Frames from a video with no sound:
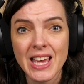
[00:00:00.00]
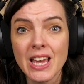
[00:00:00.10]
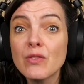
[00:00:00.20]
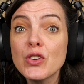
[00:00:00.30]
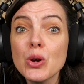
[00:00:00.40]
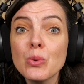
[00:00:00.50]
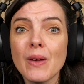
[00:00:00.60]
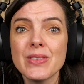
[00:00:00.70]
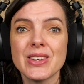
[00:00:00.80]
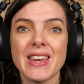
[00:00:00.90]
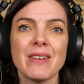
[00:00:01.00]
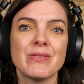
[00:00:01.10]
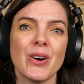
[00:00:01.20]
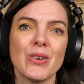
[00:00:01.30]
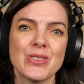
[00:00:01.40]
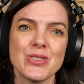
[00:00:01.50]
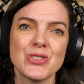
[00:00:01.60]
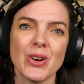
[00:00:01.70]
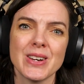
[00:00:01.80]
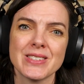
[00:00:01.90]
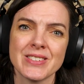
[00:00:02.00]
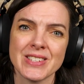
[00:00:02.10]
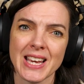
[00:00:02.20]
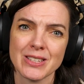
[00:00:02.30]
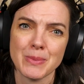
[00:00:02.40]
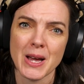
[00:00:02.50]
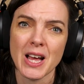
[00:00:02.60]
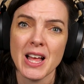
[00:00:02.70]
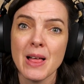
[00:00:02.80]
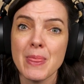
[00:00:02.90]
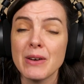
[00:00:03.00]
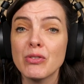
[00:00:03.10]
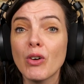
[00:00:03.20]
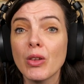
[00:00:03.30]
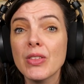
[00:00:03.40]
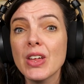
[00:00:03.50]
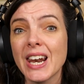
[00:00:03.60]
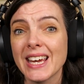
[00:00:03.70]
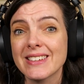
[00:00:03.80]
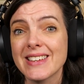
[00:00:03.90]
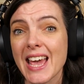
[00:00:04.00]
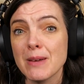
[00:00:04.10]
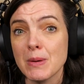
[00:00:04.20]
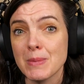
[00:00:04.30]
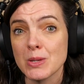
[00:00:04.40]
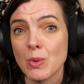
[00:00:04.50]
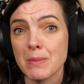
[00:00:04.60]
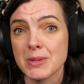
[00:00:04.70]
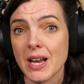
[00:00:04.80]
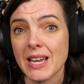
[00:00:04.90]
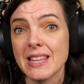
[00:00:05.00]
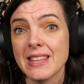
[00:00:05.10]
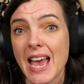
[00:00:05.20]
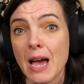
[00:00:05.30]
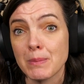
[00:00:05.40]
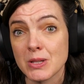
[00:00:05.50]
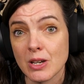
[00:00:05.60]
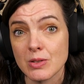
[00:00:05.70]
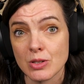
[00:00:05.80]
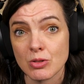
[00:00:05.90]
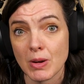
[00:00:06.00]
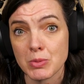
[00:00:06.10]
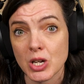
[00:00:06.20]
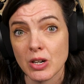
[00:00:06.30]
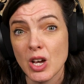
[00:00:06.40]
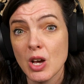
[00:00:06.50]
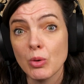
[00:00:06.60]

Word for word: If you want to get involved and join us as an expert, then follow the link to ABB's website in the episode description,